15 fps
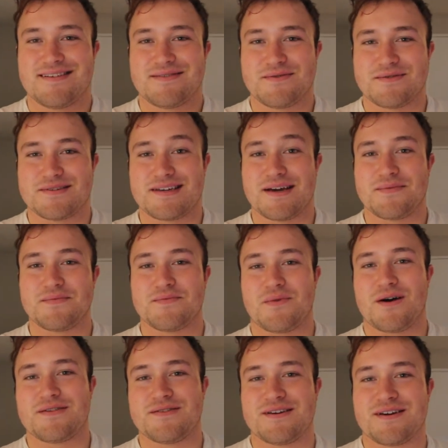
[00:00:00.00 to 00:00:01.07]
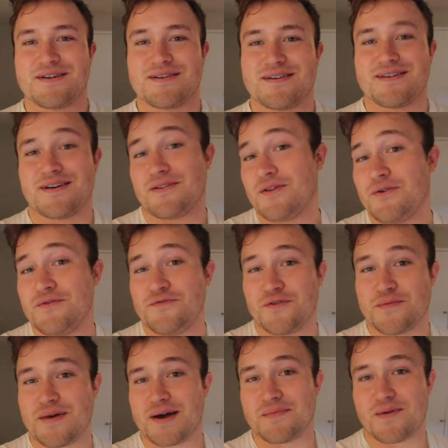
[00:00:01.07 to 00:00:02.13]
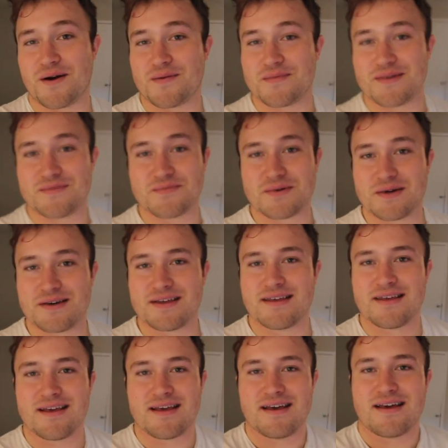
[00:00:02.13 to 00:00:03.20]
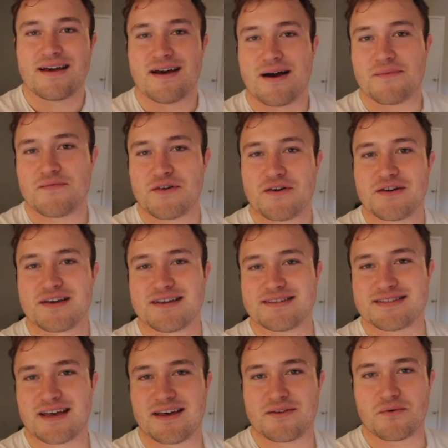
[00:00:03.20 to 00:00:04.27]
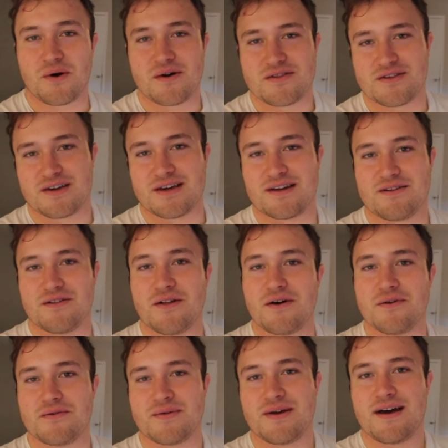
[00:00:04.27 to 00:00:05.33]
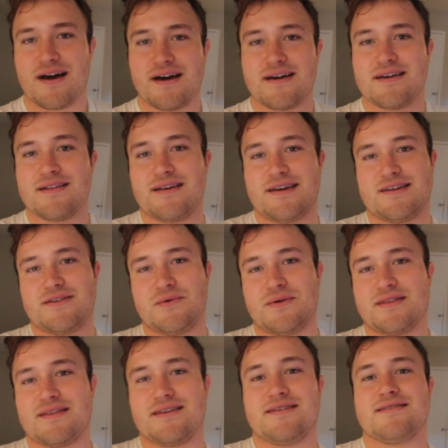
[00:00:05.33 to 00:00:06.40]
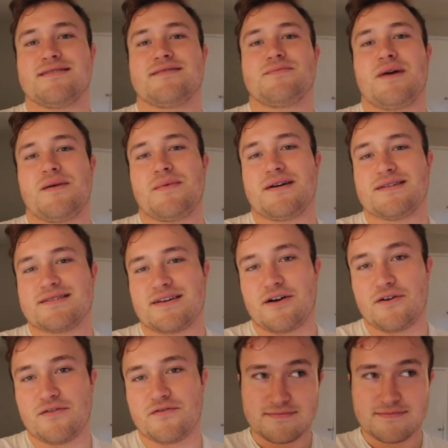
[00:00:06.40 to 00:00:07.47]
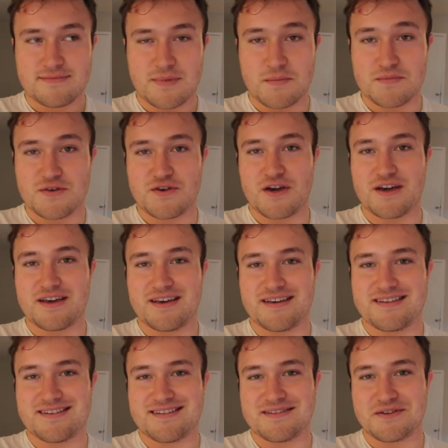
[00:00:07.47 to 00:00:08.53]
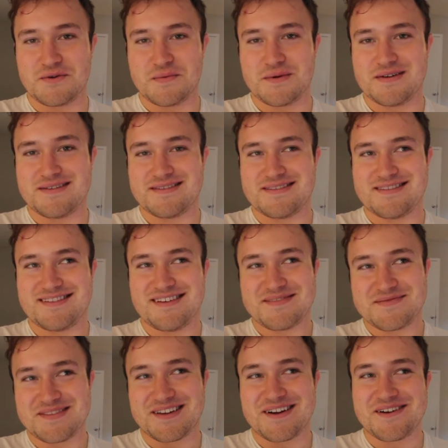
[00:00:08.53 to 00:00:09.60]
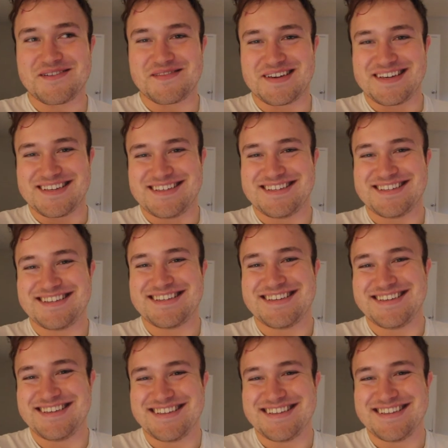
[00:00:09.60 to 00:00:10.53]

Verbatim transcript: we'll see. I'm watching it alone from my apartment, but I'm very content watching it alone. I like doing things by myself. I'm shaking a little bit. I'm nervous.